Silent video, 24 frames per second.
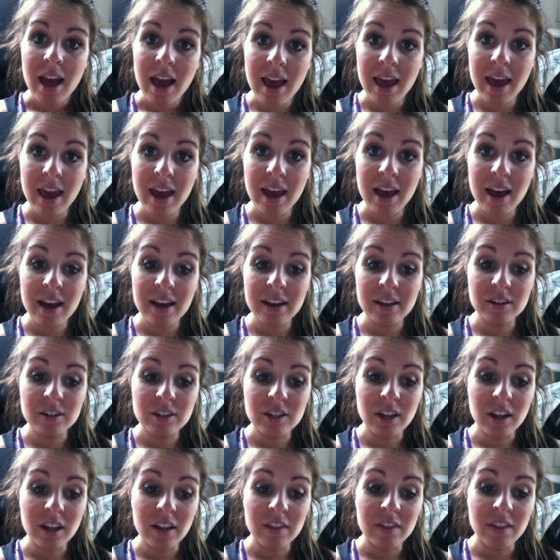And
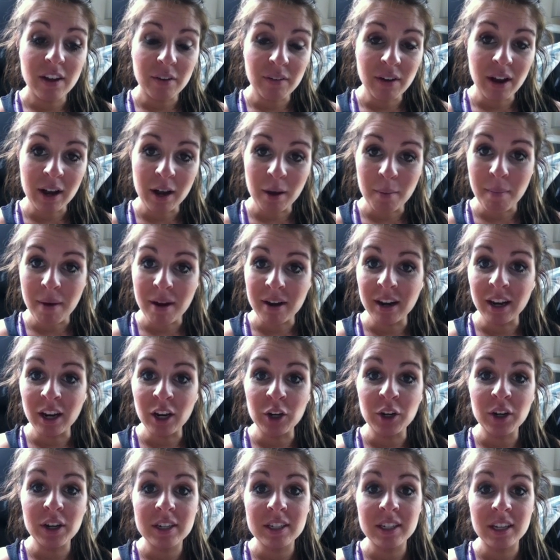they recommend
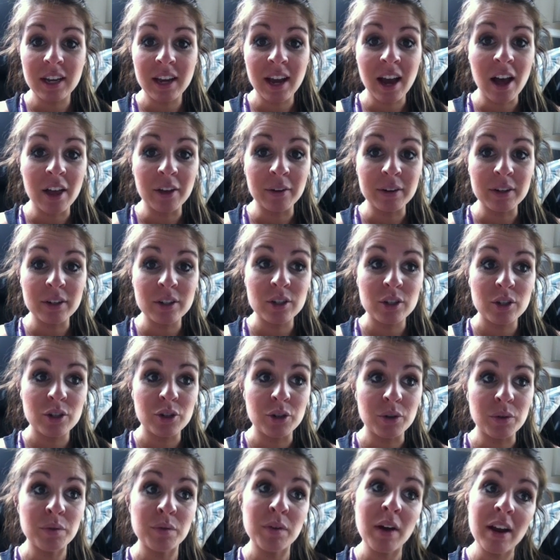increasing calories
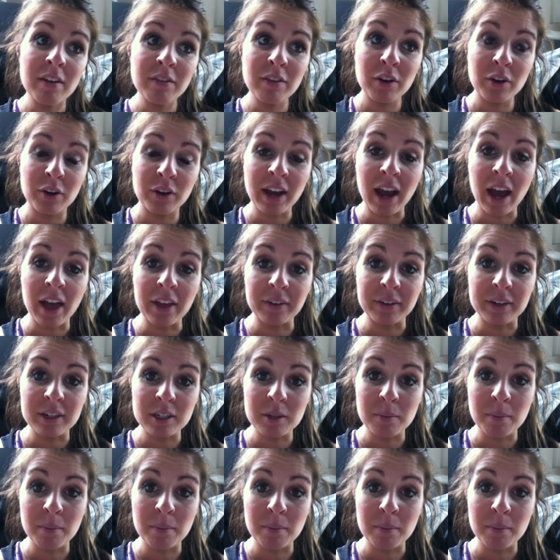to 500 calories